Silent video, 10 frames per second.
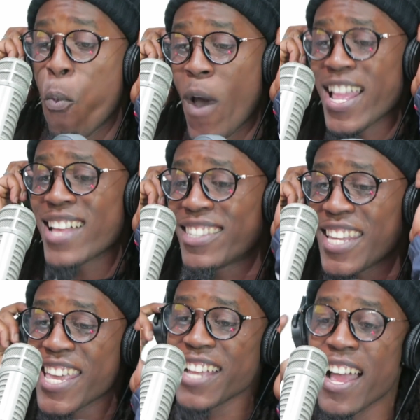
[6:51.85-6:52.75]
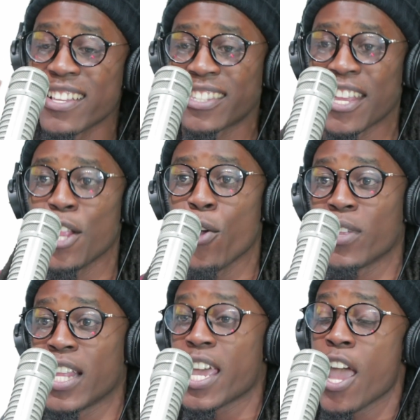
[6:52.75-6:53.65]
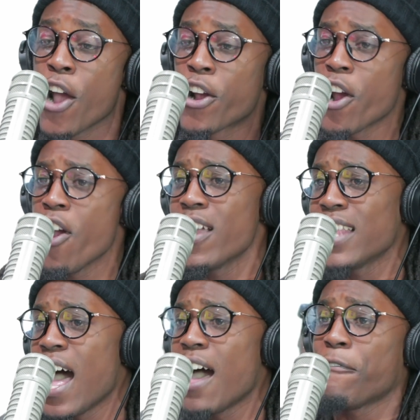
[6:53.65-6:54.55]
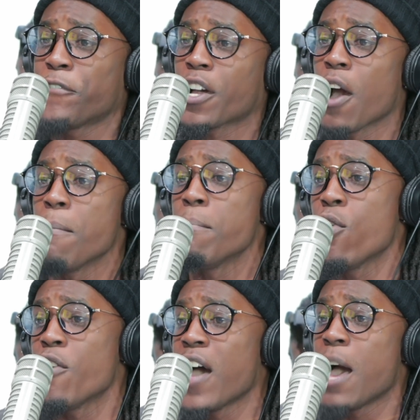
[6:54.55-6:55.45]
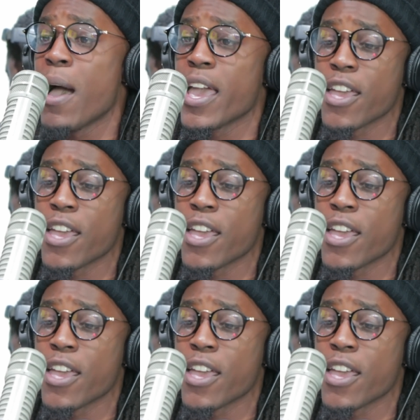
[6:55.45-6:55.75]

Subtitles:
when I see you dancing lonely, girl, I have to come over by